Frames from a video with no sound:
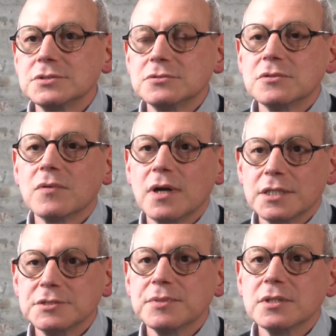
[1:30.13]
to
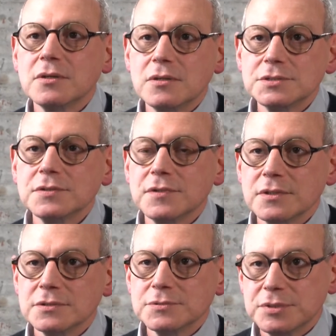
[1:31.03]
arise because of
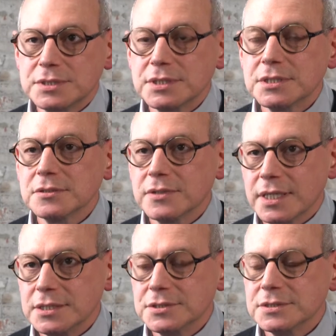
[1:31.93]
those particular
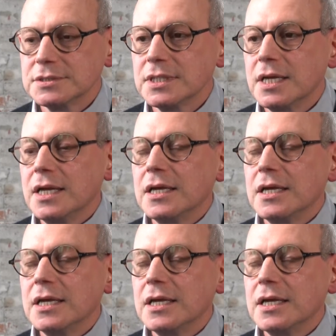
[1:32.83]
agents,